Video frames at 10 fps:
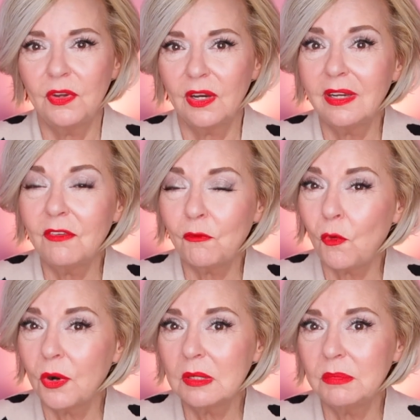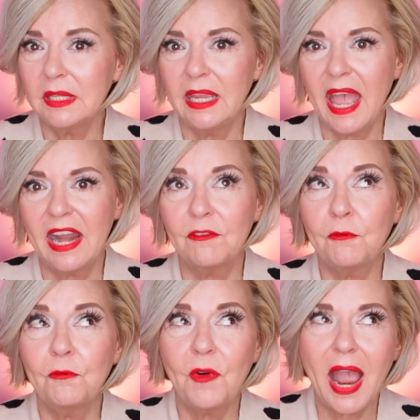very affordably at a
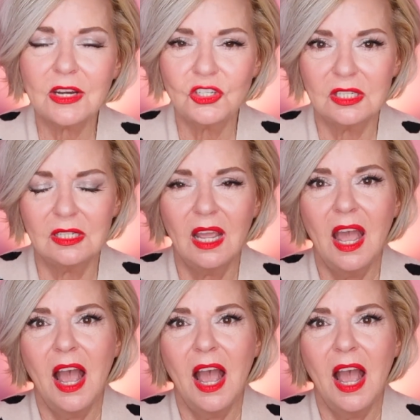fraction